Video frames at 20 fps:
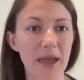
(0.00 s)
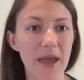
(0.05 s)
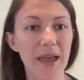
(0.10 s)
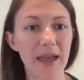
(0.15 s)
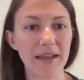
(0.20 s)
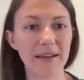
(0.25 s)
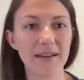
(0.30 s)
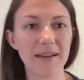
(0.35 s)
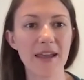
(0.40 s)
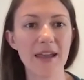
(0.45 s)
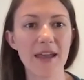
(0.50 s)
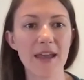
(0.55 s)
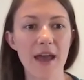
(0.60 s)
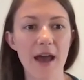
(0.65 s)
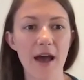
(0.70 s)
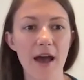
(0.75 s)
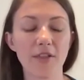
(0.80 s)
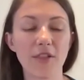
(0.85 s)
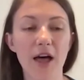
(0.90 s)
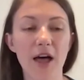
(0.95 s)
And
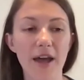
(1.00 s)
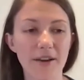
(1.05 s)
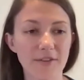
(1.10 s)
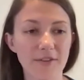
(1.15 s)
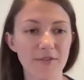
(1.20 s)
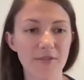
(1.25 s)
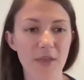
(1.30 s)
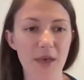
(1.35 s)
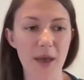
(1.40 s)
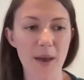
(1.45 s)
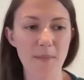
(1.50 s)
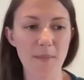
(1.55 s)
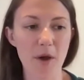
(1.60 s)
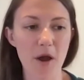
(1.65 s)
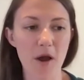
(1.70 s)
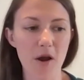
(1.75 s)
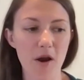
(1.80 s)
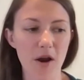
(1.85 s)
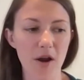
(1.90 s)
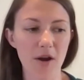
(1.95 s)
a lot of
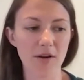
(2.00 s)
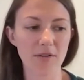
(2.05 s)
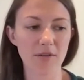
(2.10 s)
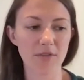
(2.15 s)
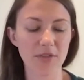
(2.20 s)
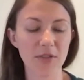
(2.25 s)
them are